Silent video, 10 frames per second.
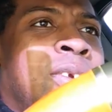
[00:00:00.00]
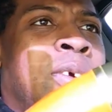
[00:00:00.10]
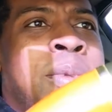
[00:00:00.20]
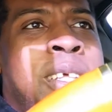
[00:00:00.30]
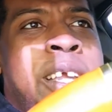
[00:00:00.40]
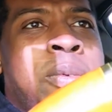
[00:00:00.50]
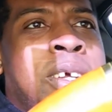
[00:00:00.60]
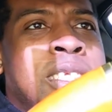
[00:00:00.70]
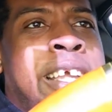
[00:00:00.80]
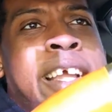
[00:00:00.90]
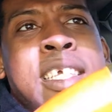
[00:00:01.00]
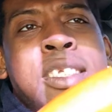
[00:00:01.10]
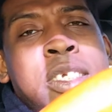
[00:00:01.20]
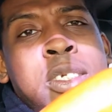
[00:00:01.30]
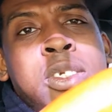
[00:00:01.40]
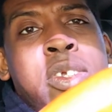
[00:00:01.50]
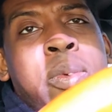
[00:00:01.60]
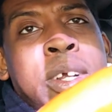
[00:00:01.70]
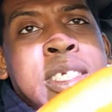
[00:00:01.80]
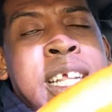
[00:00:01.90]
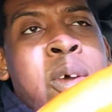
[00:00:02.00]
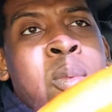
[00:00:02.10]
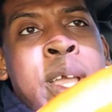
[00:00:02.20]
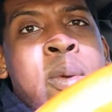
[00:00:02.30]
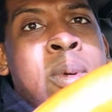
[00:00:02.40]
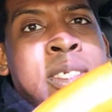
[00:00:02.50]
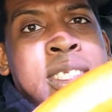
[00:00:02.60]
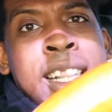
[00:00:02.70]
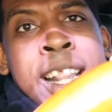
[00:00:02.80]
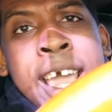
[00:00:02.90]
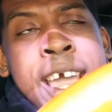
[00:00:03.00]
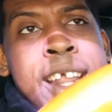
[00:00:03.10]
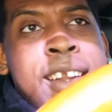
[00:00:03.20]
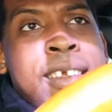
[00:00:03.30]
Normally they actually usually rust out way worse than that